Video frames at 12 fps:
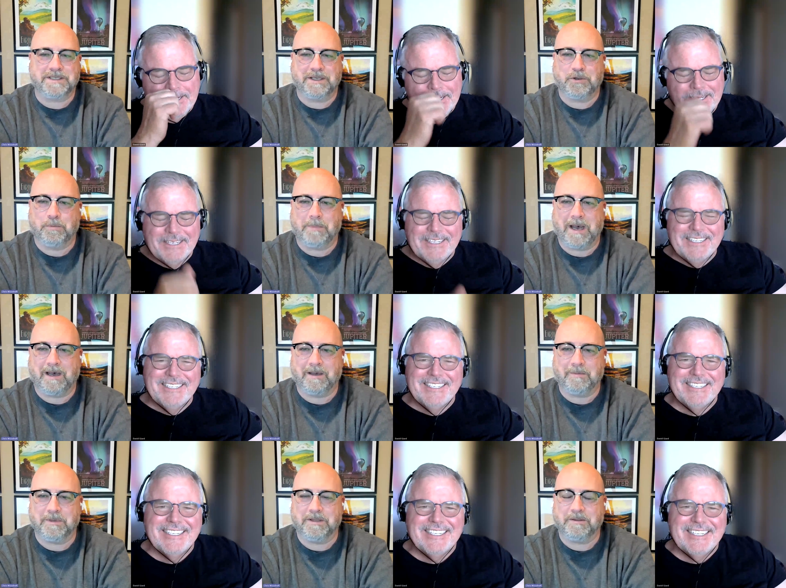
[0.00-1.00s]
Speaker 1: single
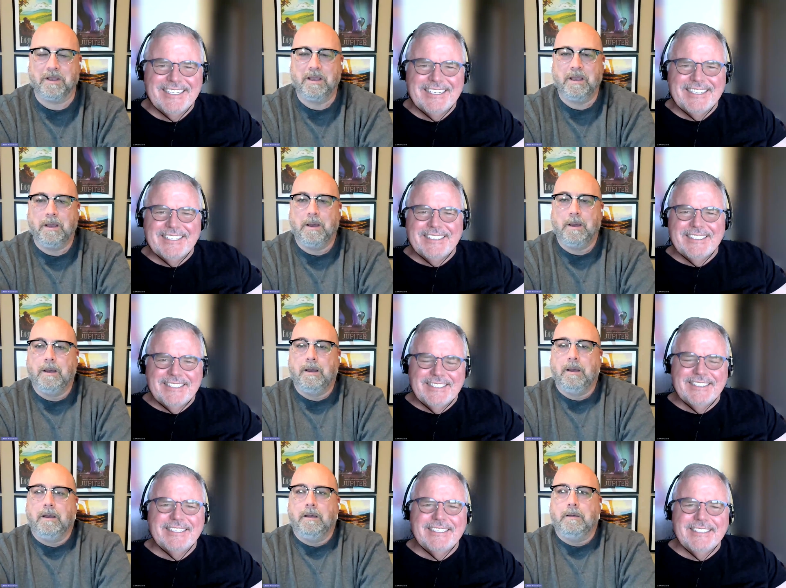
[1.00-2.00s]
mom and
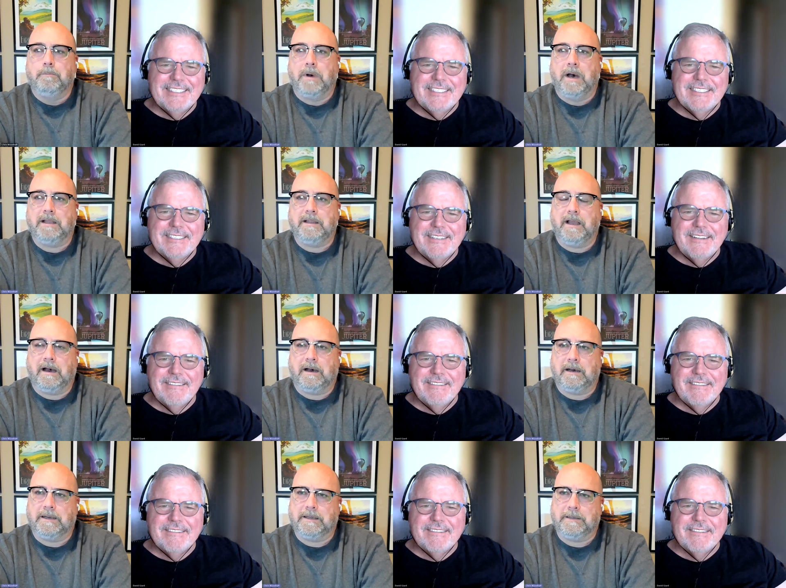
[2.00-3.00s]
but
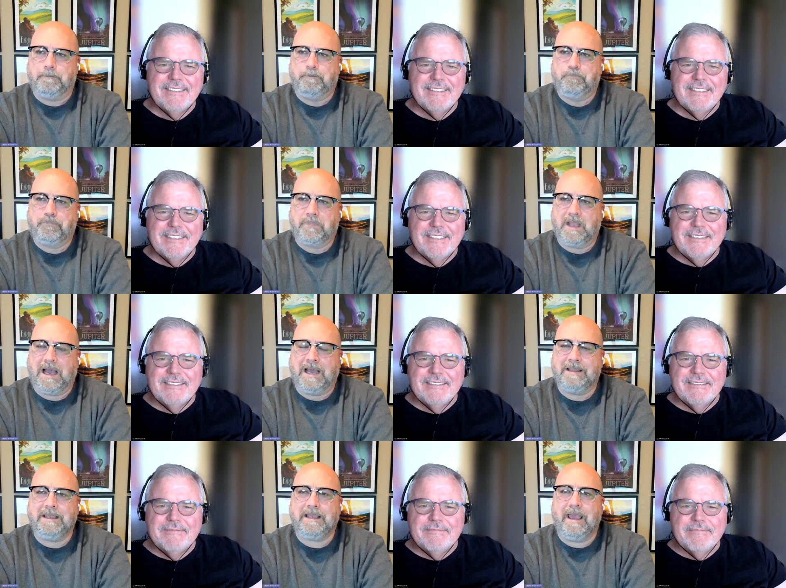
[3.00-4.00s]
um
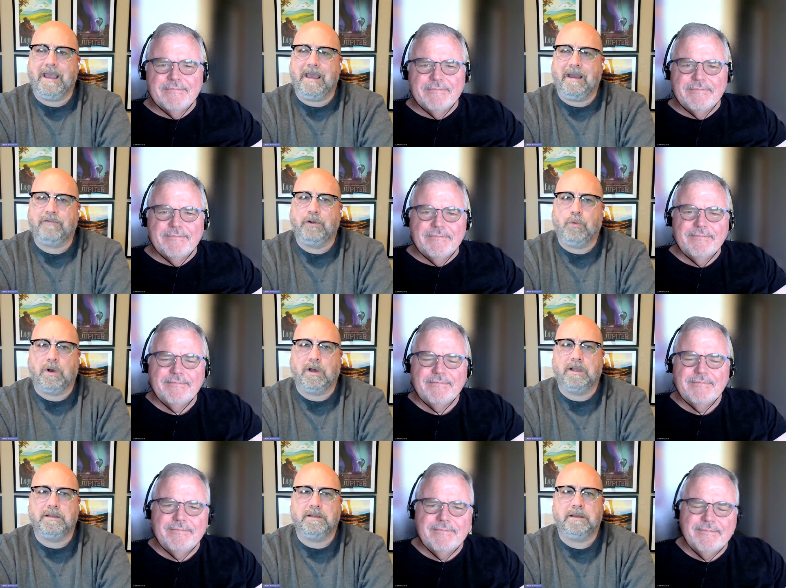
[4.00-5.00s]
I think
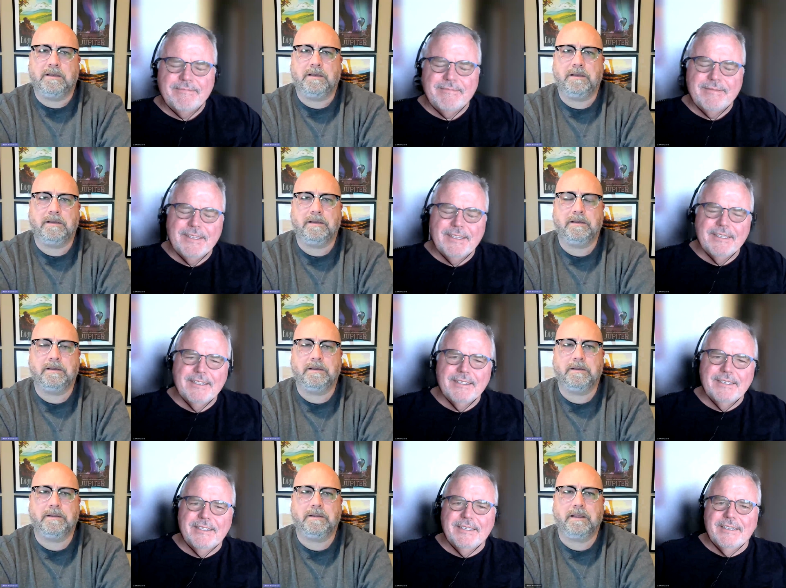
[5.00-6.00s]
everyone
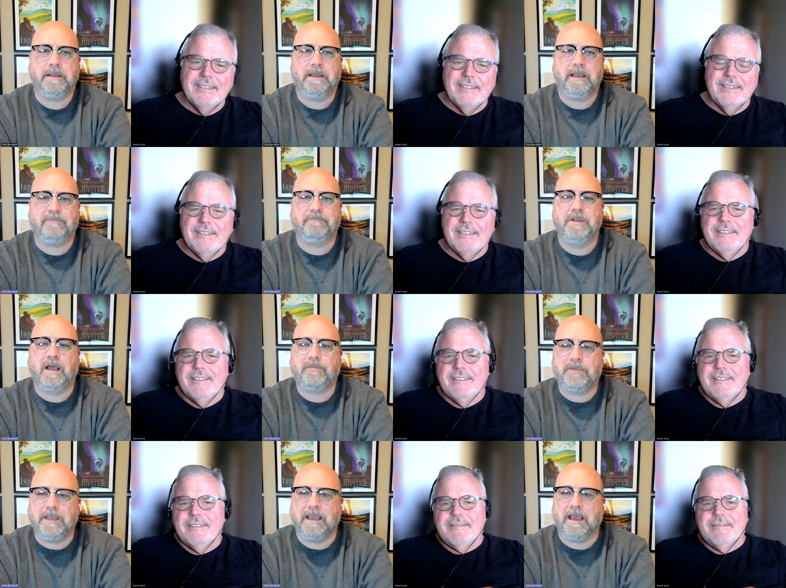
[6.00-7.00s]
if
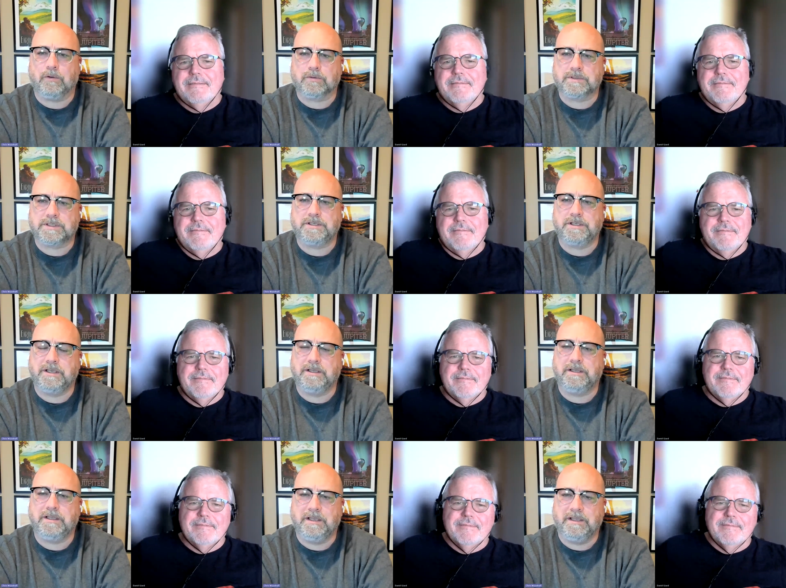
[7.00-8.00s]
nothing else,
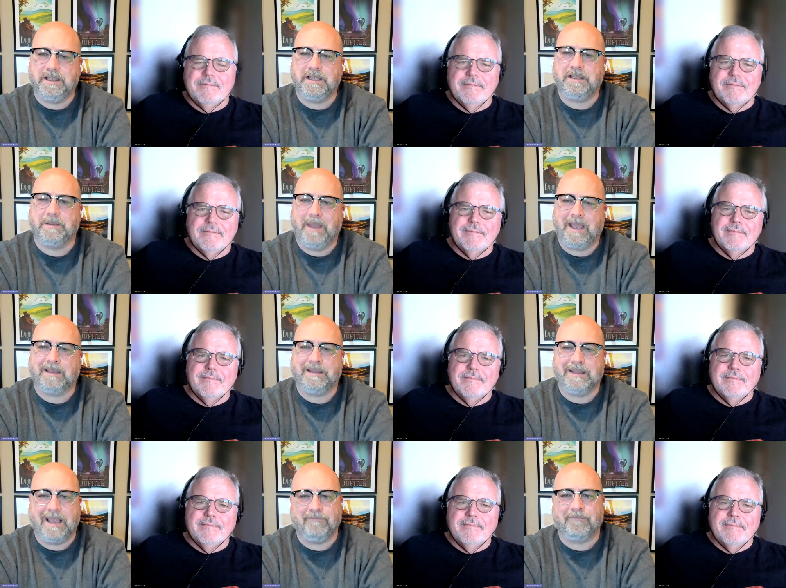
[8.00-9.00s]
you you need to make a
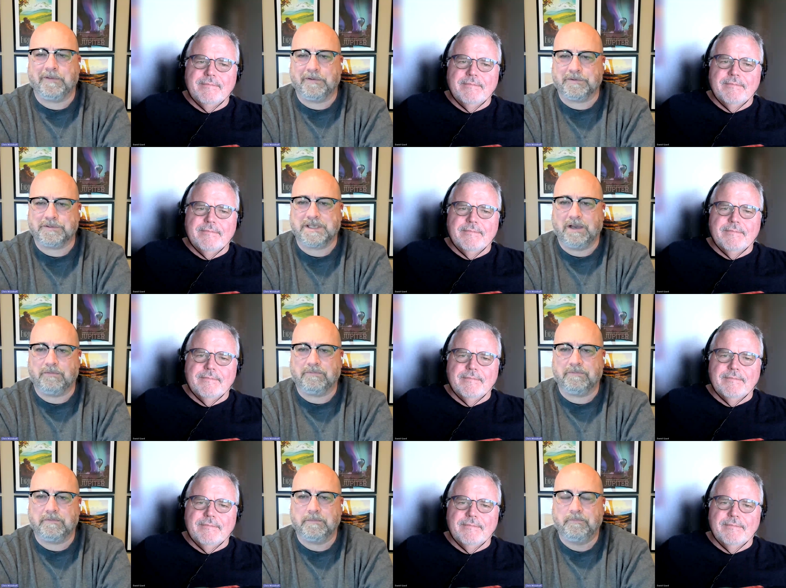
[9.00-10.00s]
name for
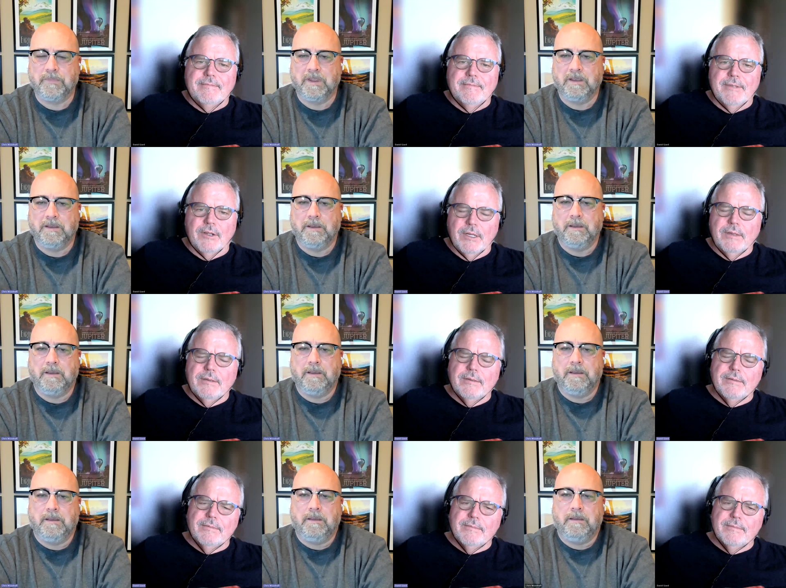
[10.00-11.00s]
yourself. Okay.
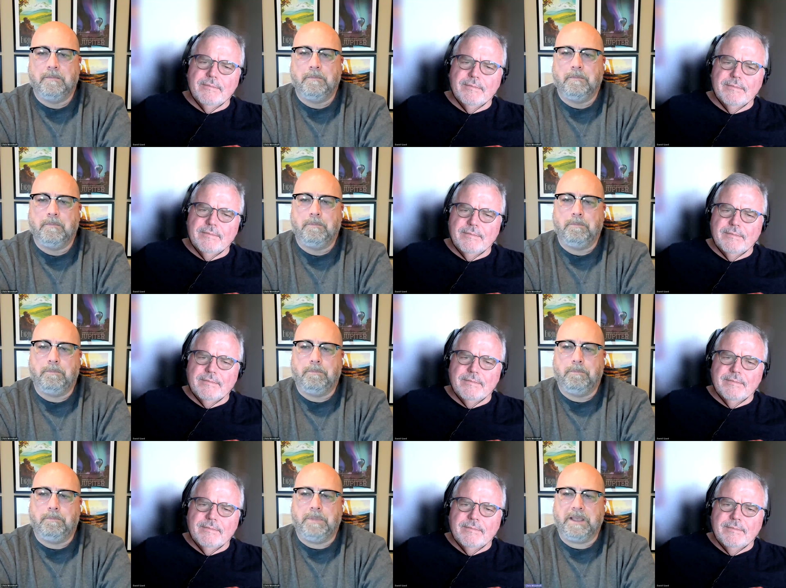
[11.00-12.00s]

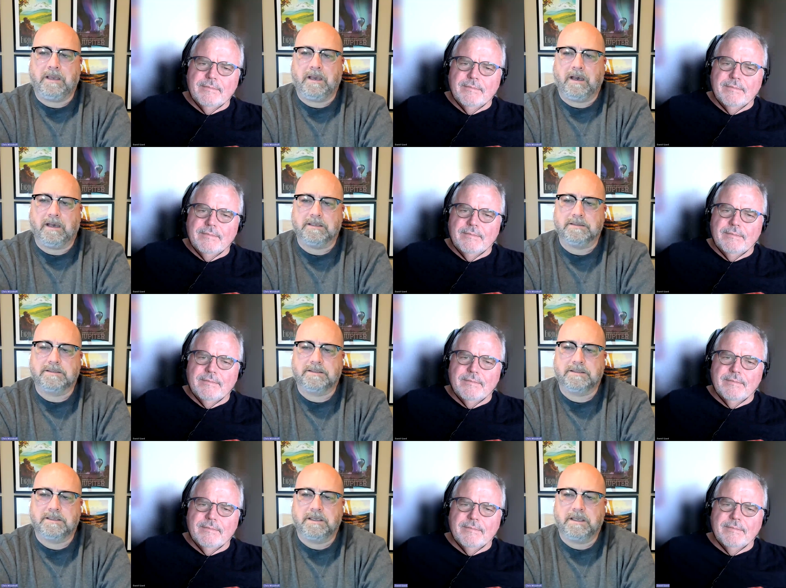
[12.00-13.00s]

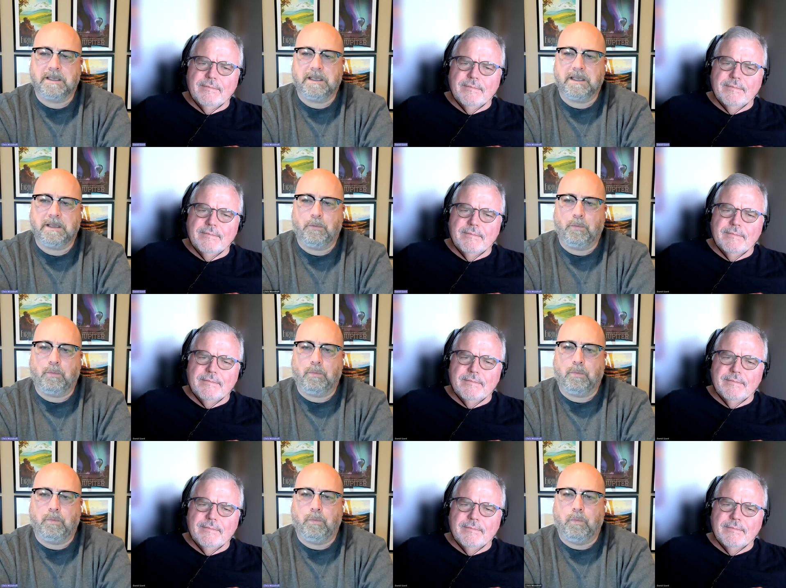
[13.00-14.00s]
Because
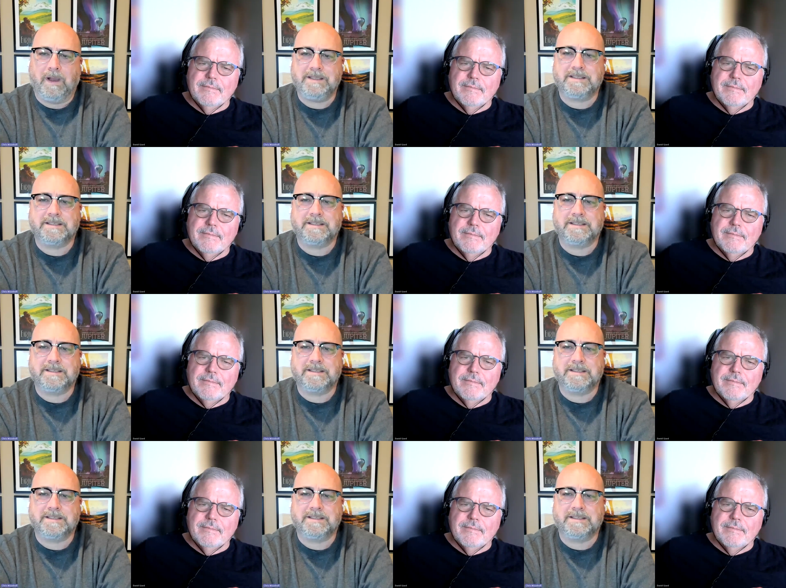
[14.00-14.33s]
what